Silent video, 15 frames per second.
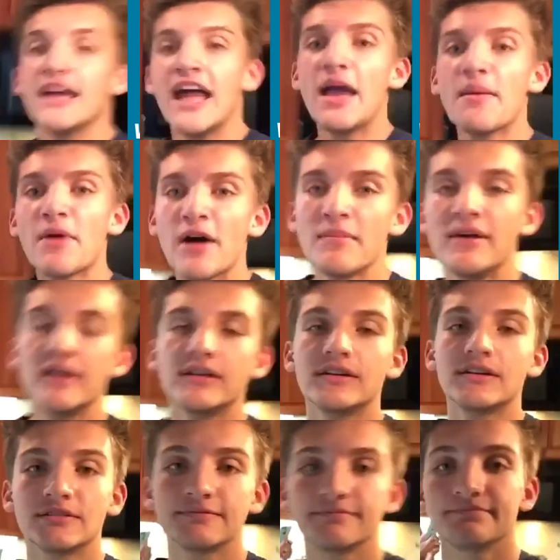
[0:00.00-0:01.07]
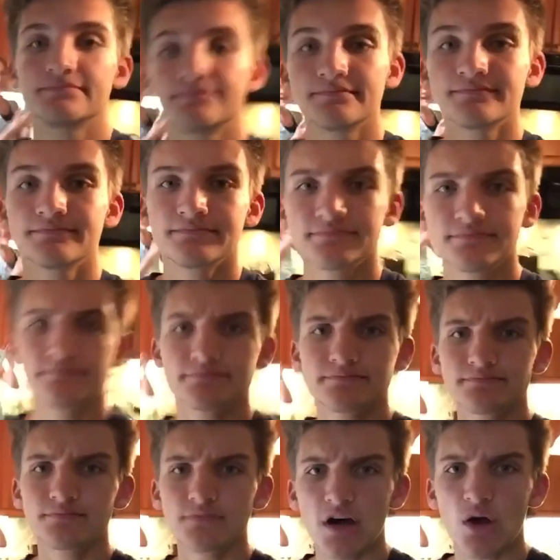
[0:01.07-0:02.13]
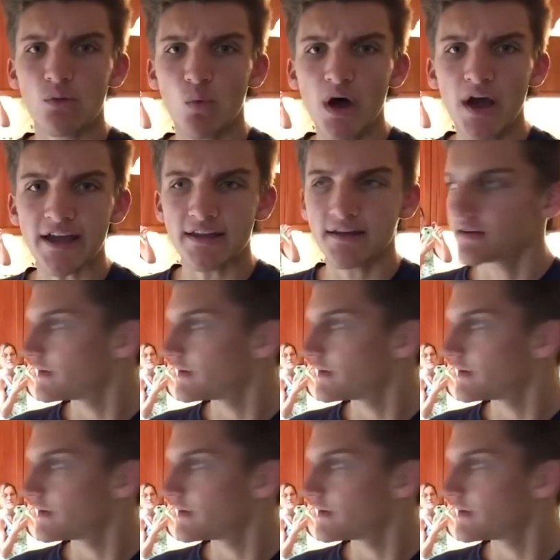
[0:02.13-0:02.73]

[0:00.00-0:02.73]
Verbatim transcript: Hey mom. Hey Abney. On what?